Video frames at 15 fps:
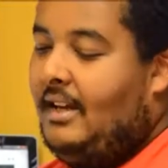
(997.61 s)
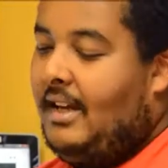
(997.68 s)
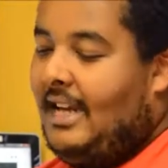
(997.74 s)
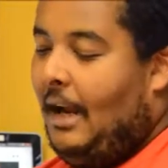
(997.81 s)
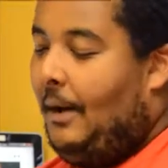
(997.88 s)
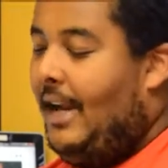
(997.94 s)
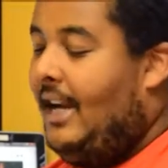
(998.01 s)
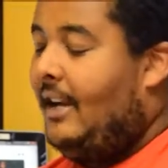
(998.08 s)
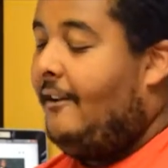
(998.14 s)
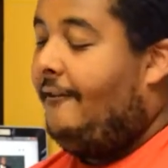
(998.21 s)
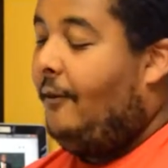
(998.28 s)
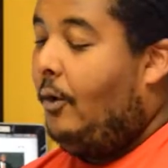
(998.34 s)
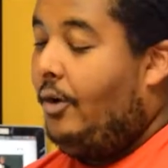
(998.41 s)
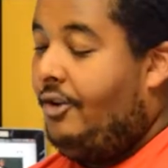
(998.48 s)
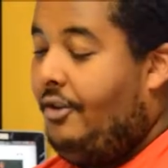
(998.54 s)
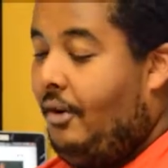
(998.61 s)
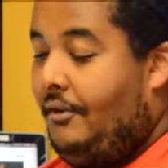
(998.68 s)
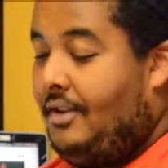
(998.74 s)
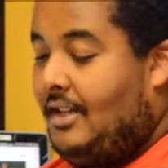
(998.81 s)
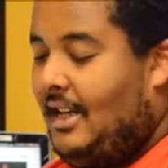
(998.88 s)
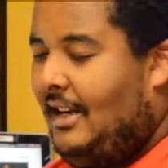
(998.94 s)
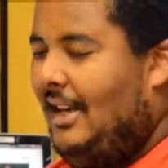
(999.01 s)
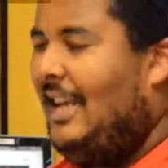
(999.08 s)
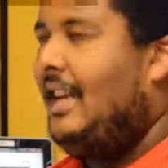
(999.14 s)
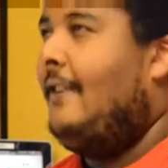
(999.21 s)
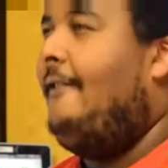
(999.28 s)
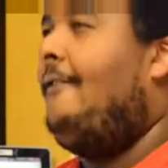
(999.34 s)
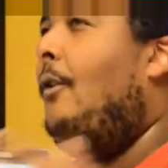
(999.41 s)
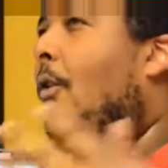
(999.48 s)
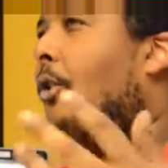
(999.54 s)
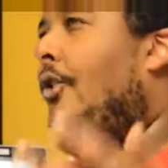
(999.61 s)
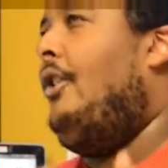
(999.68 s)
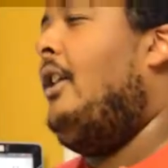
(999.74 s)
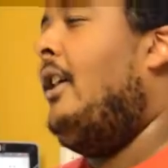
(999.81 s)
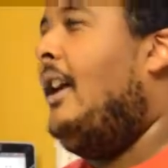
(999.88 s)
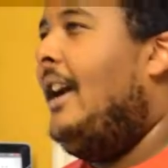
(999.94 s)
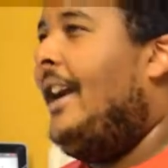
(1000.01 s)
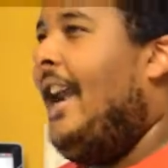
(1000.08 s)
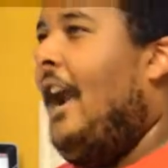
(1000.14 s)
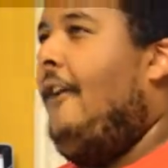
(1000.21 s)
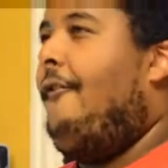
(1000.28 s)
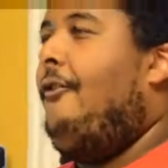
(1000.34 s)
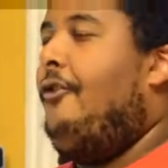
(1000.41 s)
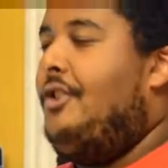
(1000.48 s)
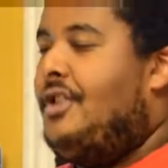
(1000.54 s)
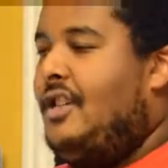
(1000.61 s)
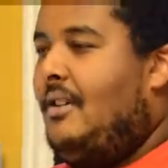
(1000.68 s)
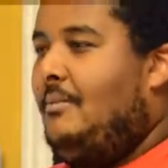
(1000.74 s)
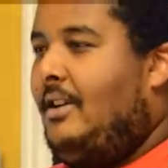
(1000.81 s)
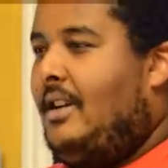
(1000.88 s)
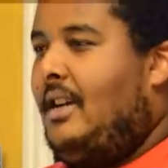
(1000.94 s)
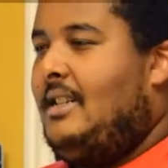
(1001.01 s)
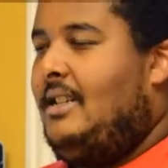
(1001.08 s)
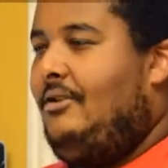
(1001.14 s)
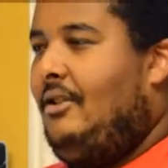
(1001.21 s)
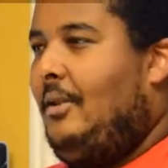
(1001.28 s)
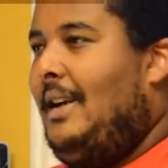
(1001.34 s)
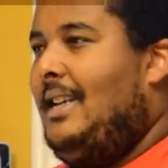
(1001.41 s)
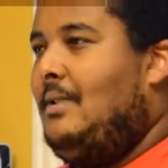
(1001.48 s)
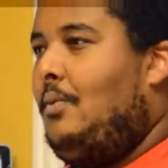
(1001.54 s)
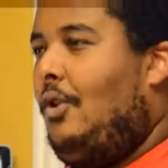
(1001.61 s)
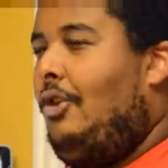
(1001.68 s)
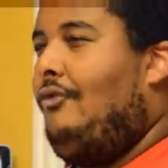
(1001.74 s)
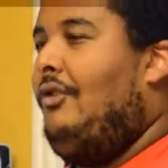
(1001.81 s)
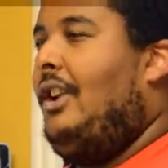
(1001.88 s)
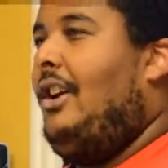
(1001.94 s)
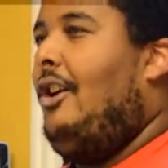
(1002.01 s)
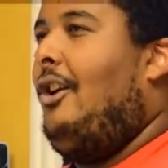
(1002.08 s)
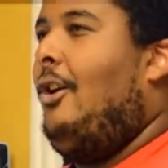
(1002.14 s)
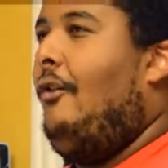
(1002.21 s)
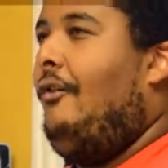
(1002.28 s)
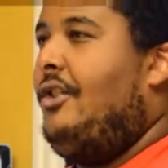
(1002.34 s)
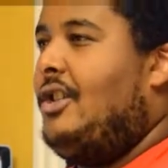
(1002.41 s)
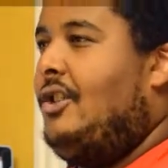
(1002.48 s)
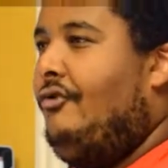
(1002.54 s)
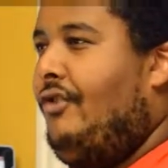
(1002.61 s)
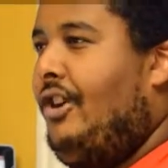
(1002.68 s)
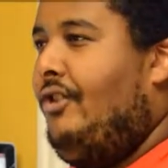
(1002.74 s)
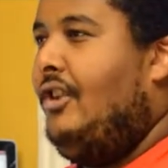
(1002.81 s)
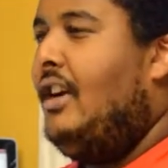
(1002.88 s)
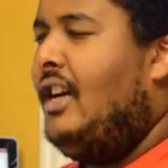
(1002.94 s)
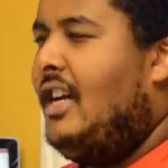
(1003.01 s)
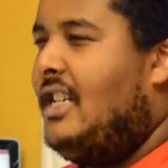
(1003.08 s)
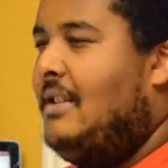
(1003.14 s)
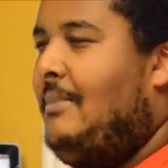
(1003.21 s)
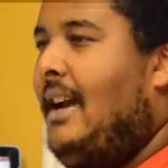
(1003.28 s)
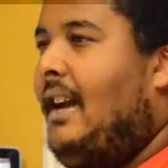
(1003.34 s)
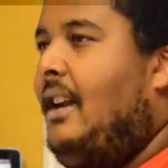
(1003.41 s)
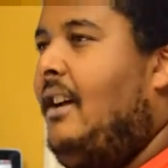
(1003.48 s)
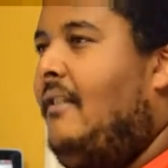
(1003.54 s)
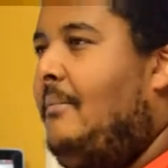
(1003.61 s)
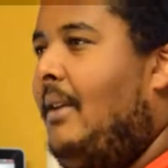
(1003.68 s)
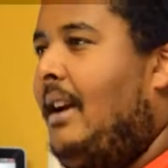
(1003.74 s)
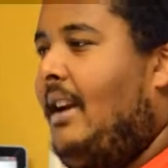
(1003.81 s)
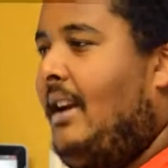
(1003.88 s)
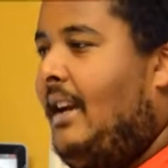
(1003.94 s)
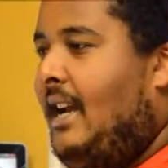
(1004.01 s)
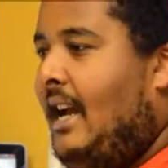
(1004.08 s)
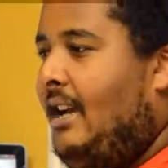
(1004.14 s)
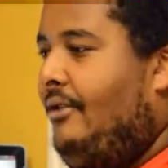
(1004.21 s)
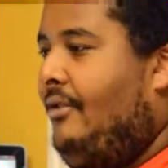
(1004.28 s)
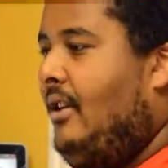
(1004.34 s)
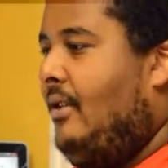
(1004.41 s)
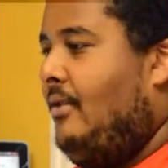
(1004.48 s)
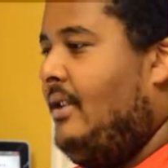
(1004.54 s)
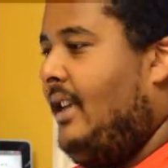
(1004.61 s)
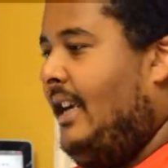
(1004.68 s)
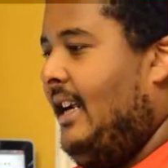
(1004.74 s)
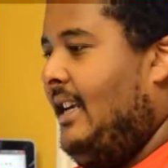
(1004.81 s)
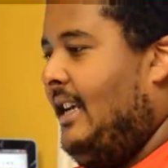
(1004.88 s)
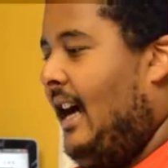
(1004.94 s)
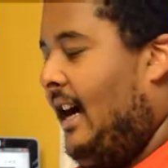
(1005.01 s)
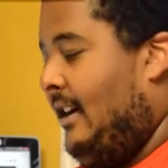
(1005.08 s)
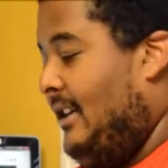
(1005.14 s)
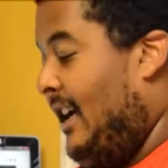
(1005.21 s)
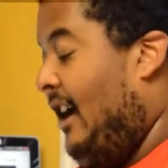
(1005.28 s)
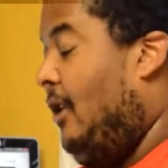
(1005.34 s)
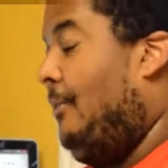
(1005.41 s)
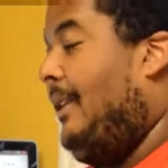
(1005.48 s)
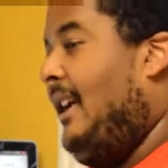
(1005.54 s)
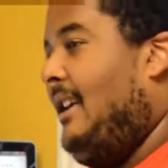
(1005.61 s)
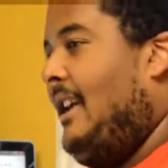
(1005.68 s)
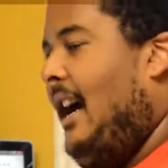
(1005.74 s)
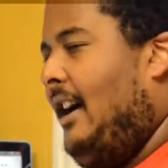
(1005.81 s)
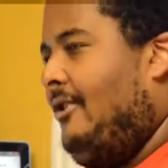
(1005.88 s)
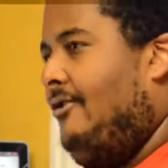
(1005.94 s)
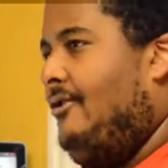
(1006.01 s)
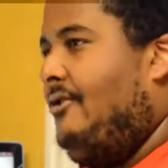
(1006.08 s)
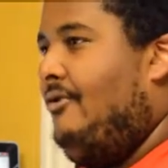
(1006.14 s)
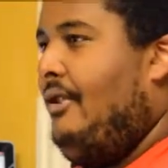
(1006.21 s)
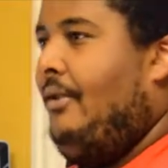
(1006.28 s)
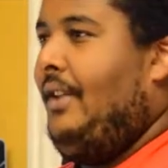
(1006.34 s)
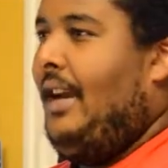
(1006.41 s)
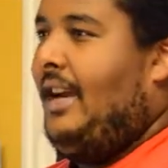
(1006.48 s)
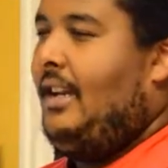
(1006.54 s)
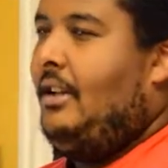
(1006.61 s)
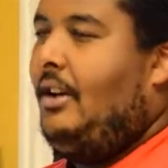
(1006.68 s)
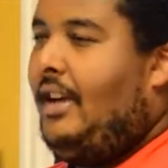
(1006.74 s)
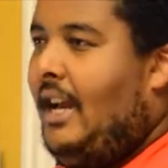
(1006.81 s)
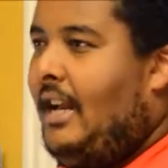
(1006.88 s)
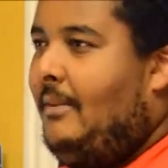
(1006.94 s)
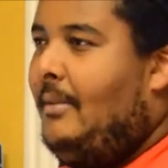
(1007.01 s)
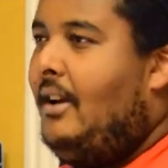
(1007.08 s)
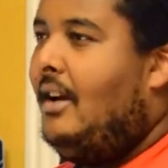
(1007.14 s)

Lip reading: Now he can afford he can afford care for his son because he's worked really hard over his career to make enough money to kind of to help get doctors that can look at him.